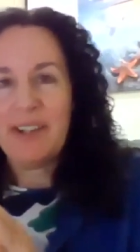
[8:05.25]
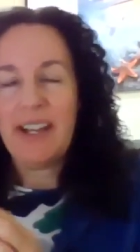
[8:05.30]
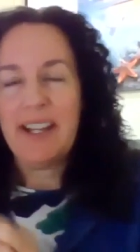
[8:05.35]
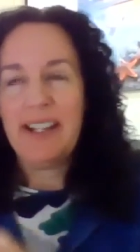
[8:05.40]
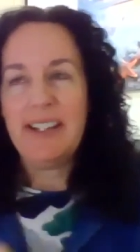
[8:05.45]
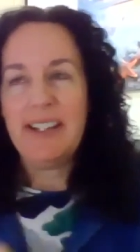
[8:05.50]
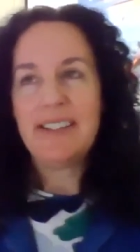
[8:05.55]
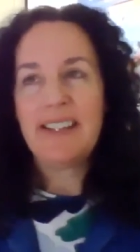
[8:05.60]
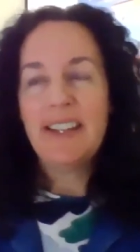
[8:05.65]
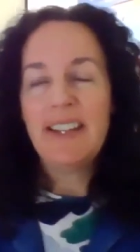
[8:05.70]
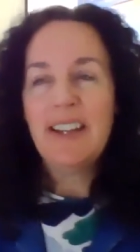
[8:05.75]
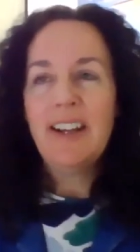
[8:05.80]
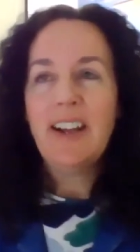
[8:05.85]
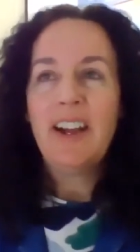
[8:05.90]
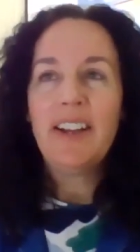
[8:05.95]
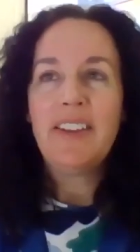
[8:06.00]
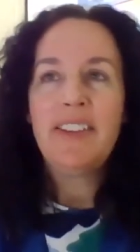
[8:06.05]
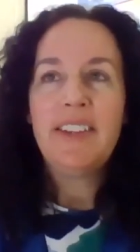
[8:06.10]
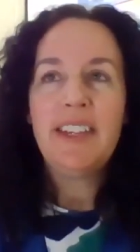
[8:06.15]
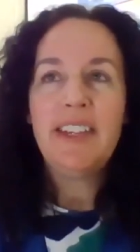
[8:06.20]
and
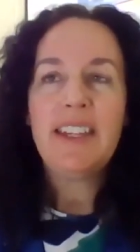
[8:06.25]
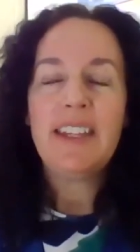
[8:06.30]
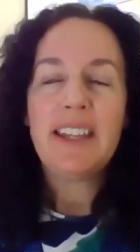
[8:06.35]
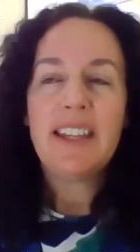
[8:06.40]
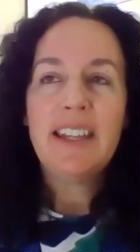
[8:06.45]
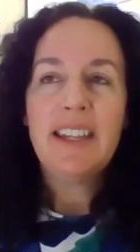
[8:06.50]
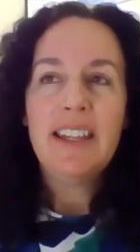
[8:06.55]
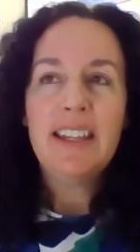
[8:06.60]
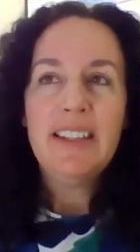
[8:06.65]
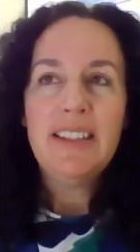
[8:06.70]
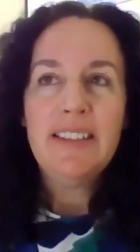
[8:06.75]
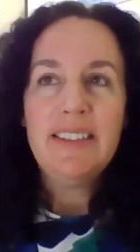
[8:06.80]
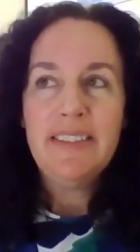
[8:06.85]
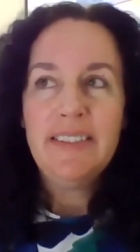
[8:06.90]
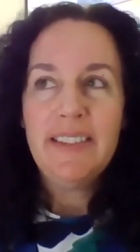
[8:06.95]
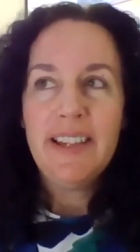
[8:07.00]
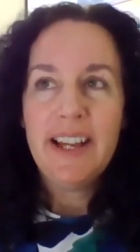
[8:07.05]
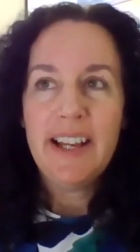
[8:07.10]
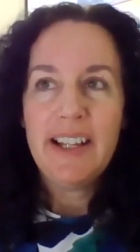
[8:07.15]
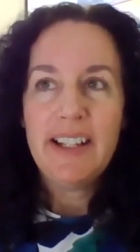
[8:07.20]
i think
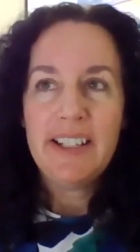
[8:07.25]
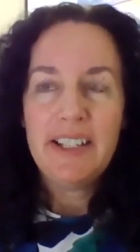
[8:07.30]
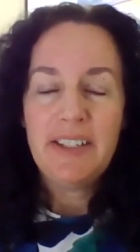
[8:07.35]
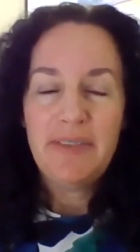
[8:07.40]
that right.